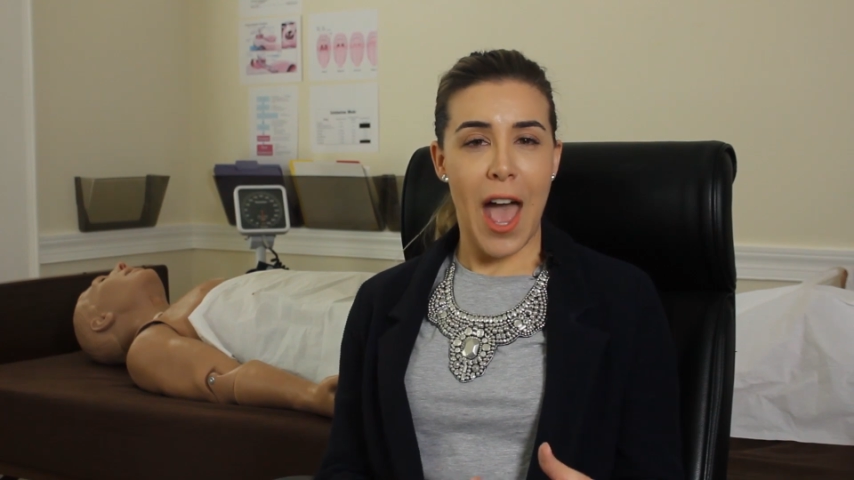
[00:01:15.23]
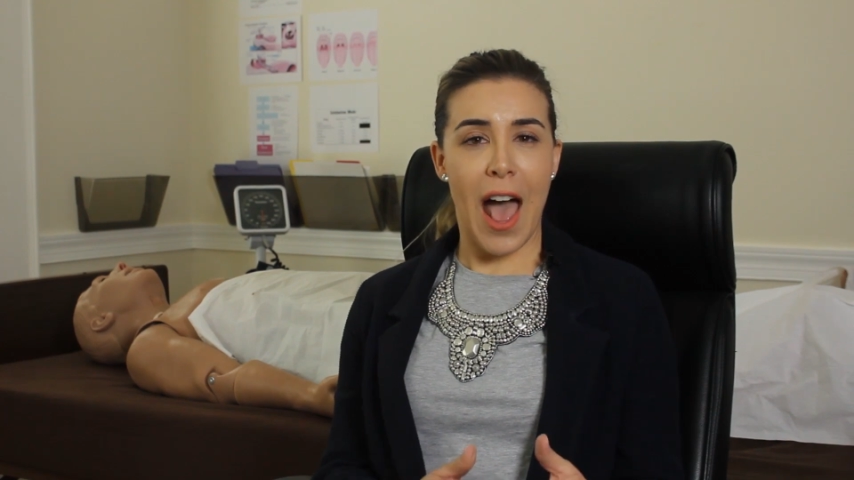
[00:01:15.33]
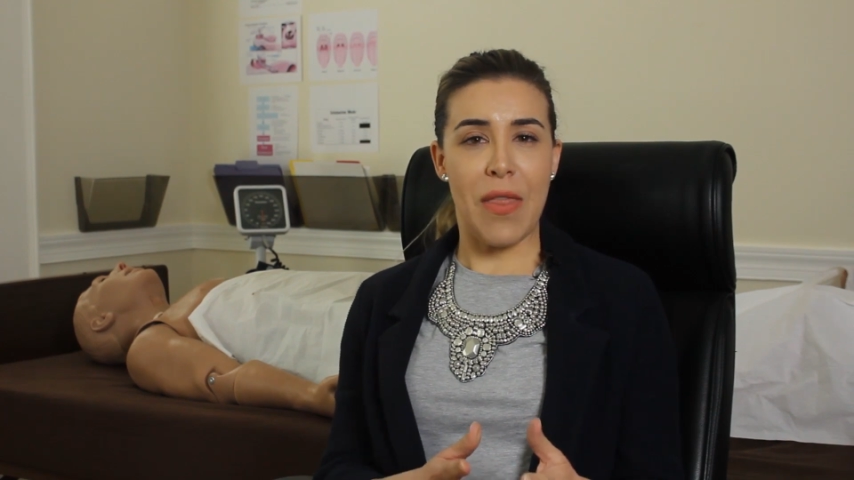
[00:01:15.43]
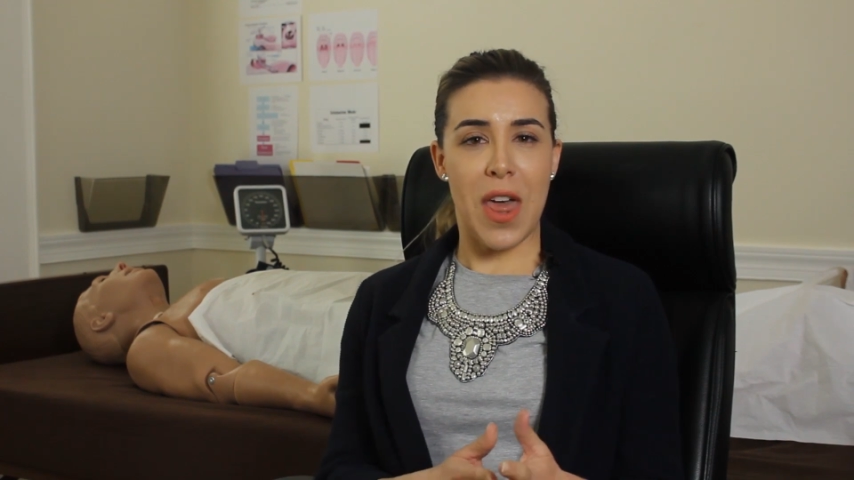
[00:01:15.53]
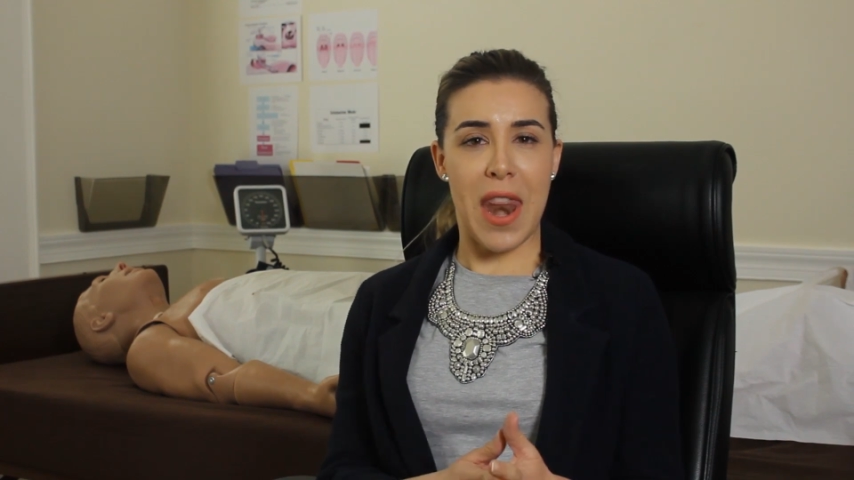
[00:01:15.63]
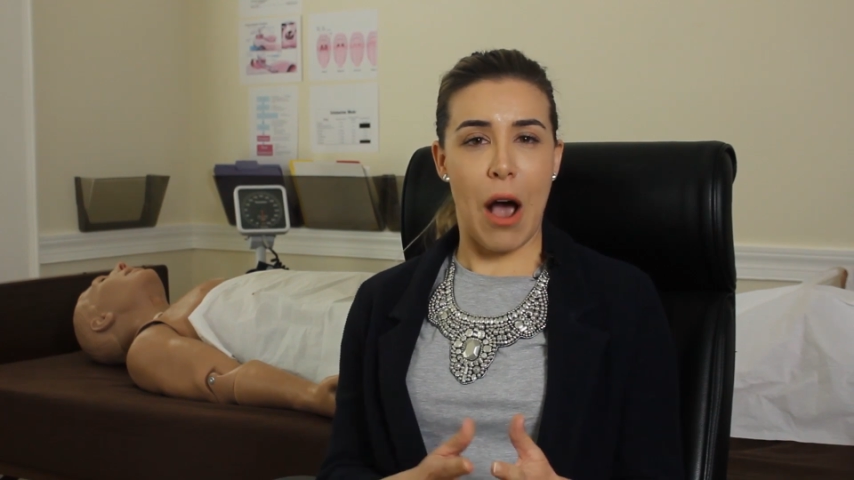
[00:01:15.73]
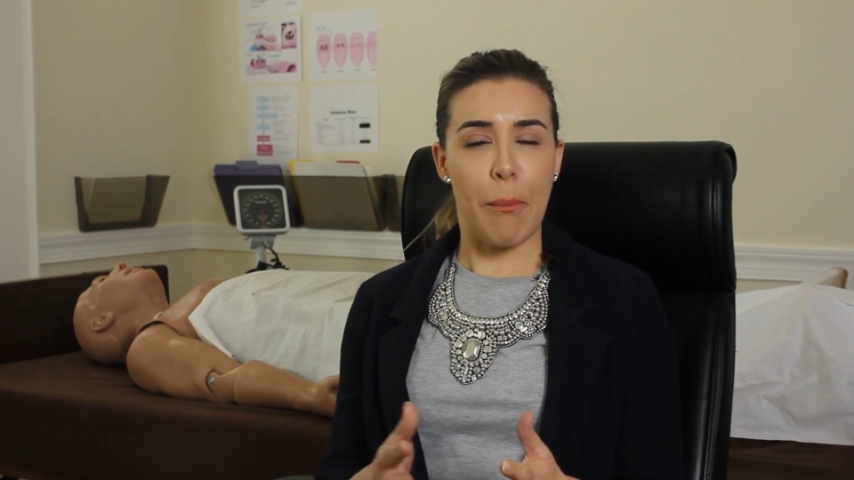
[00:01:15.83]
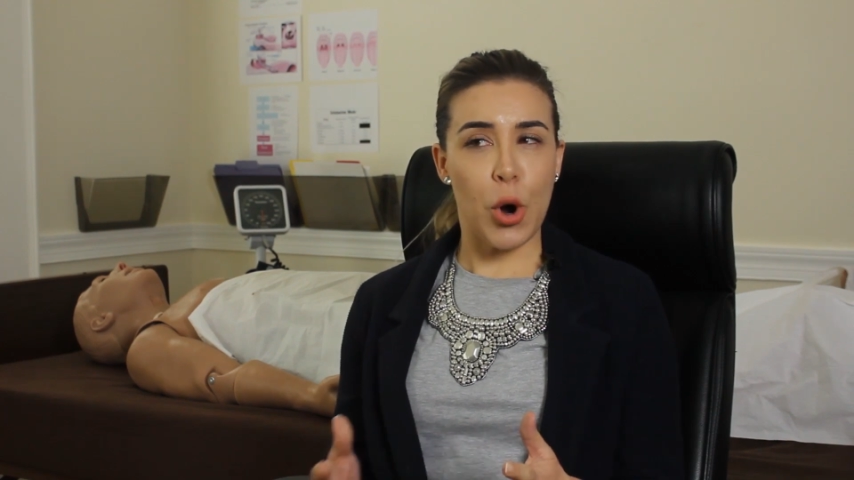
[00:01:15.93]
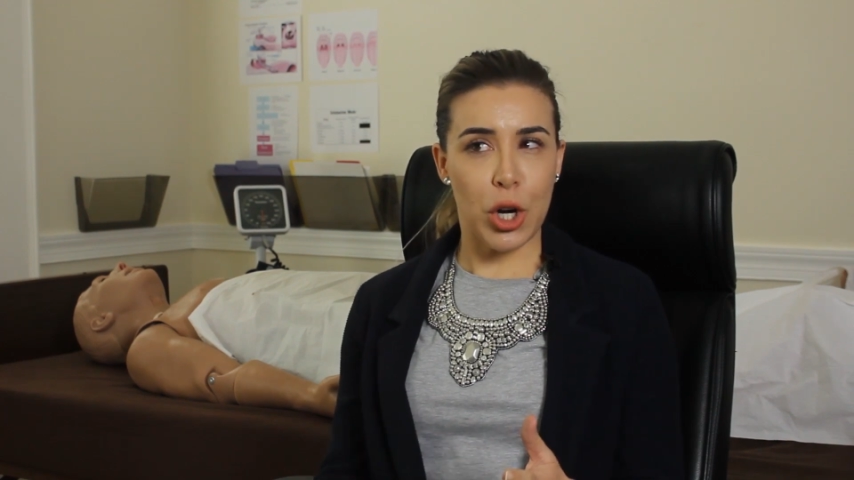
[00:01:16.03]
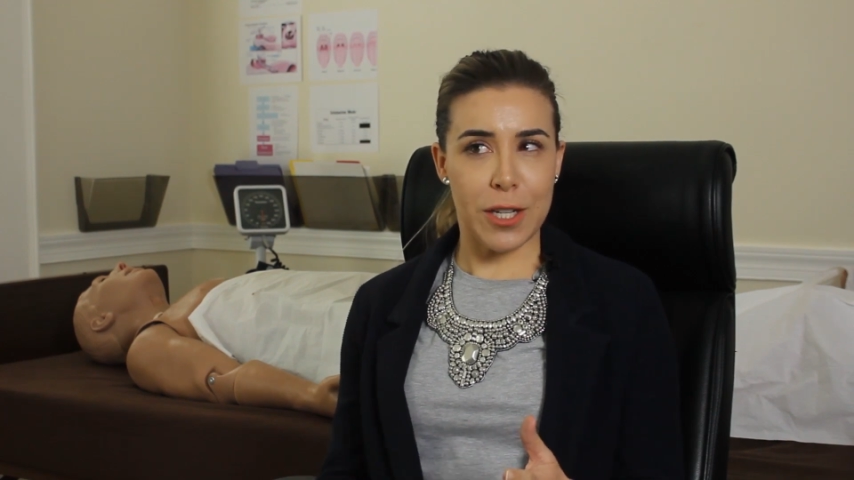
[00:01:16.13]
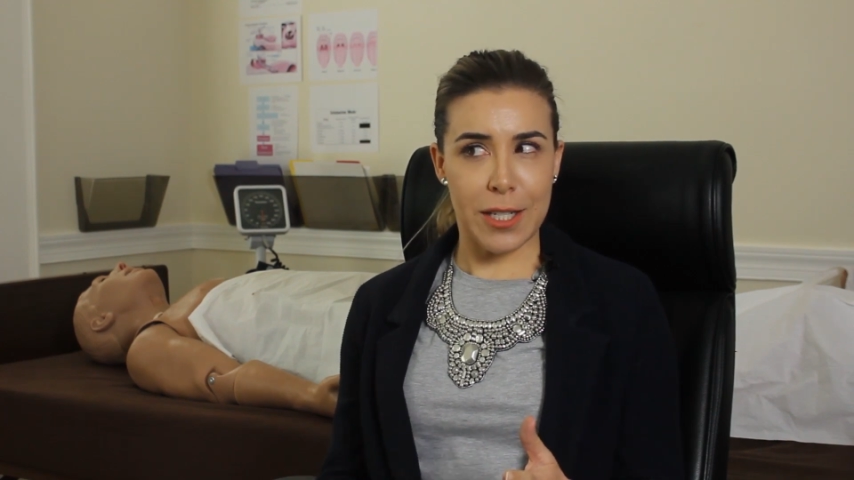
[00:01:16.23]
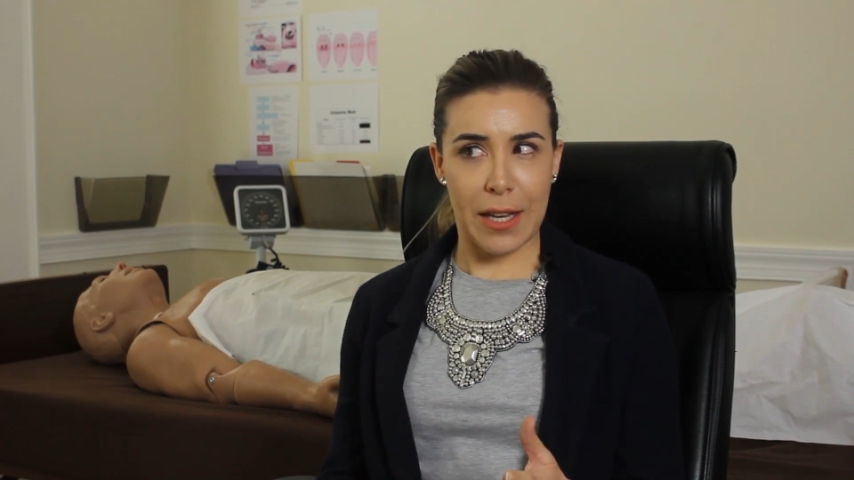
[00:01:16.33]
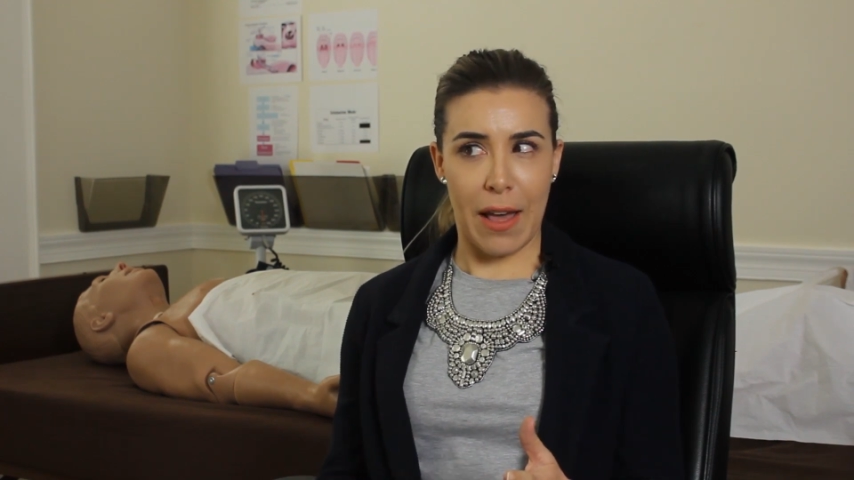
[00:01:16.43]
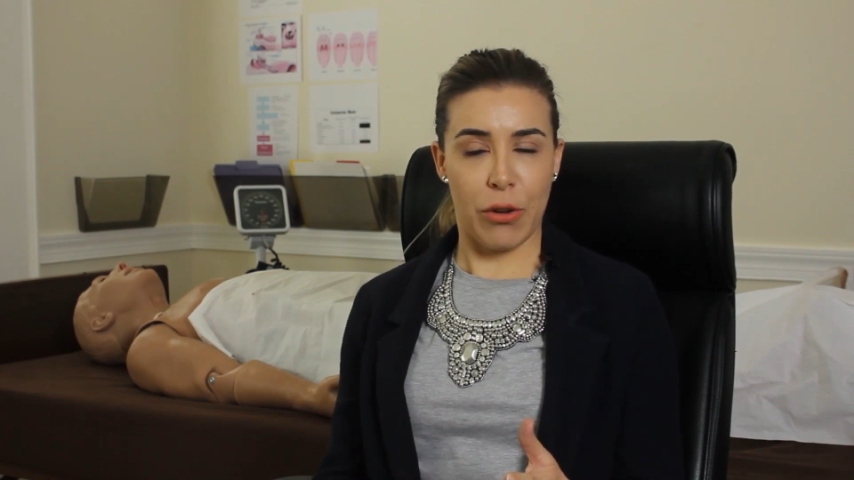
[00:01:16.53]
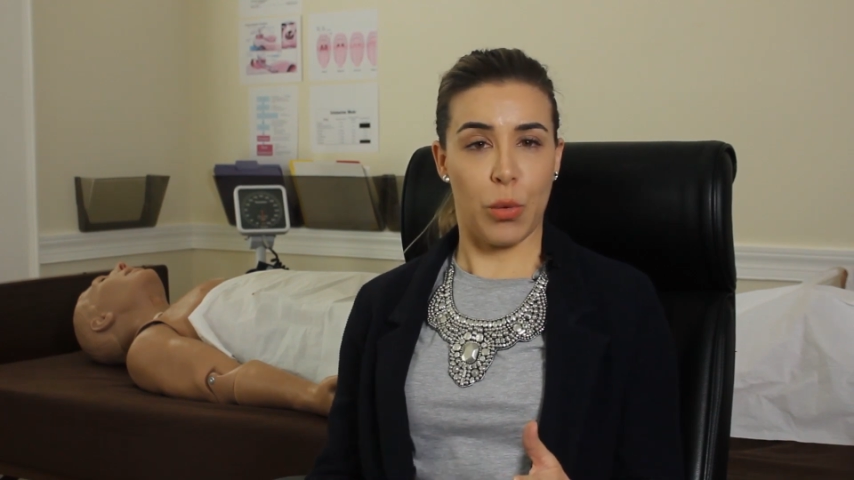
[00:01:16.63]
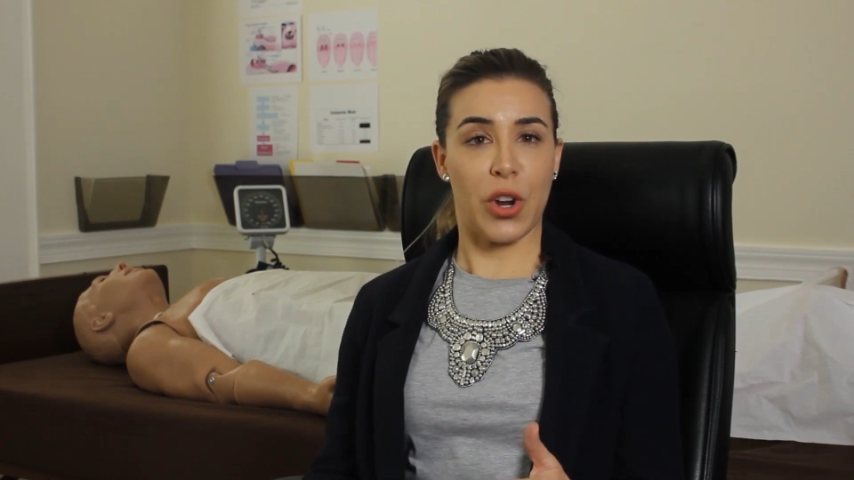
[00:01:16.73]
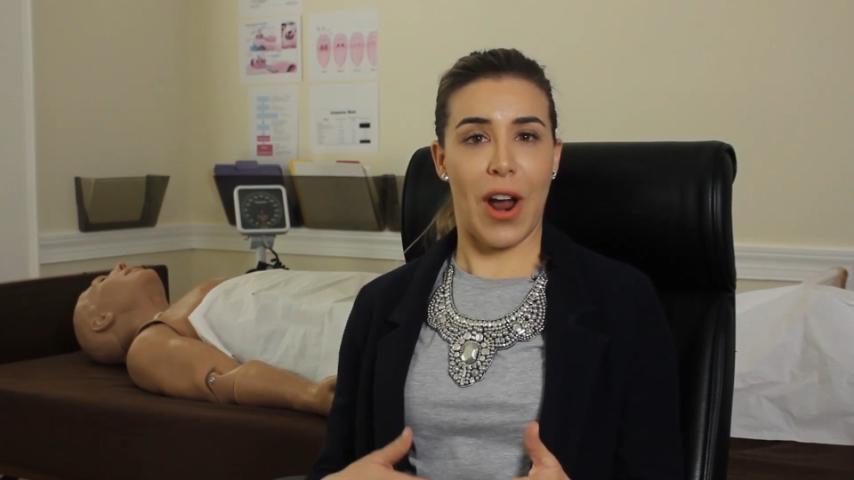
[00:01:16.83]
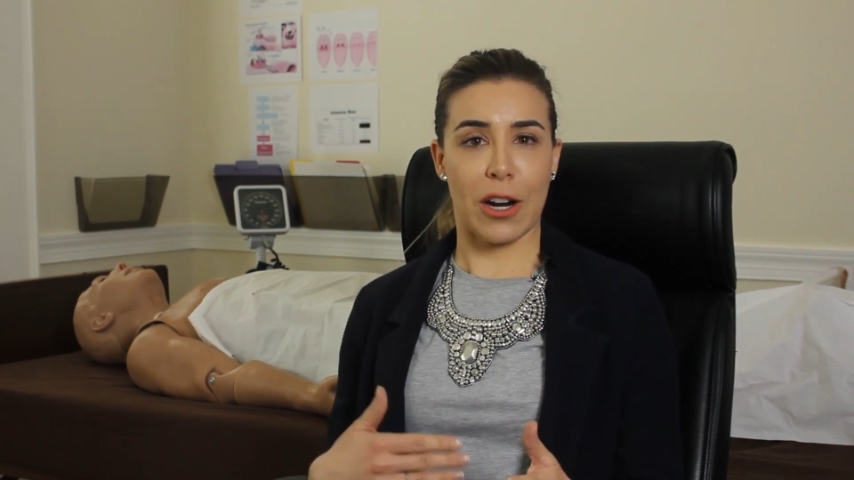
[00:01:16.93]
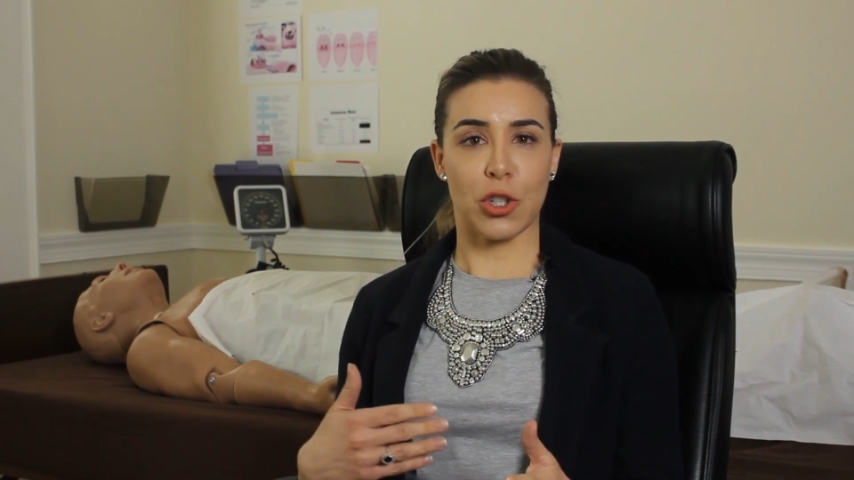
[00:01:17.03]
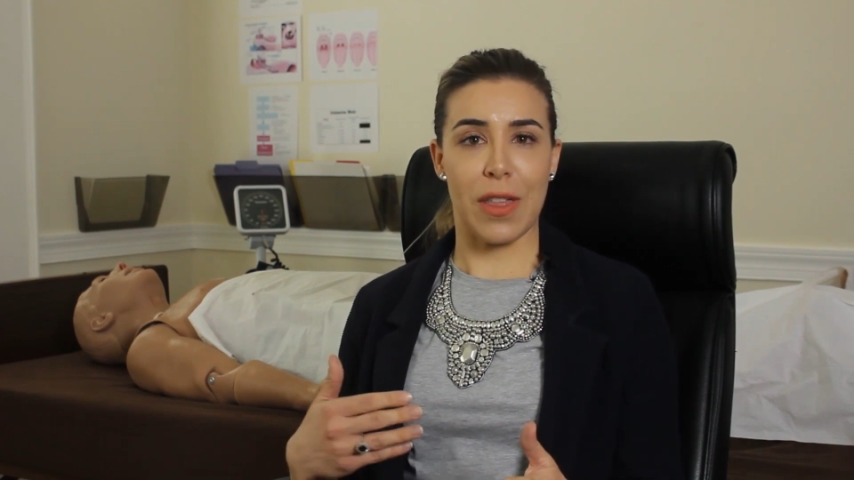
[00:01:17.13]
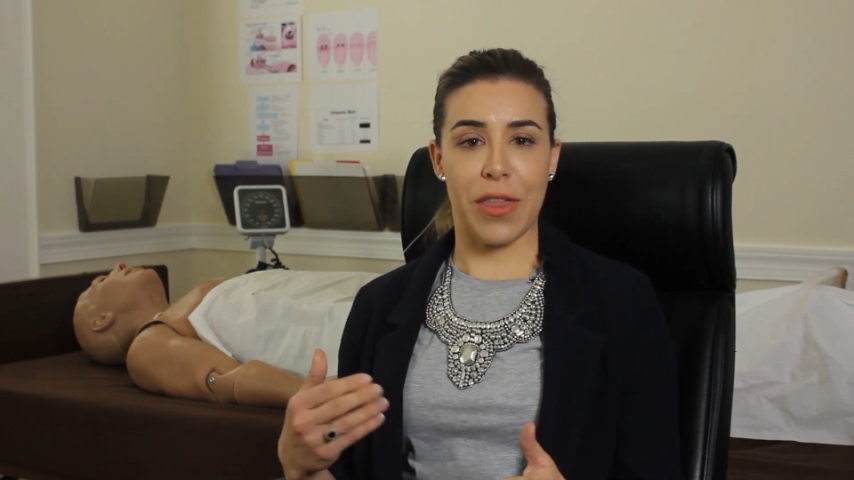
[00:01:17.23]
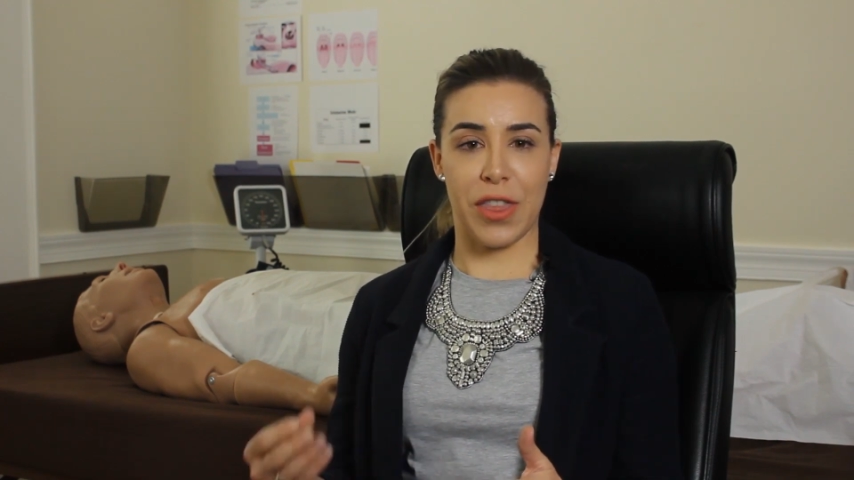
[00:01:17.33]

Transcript: and then now put it together where you're actually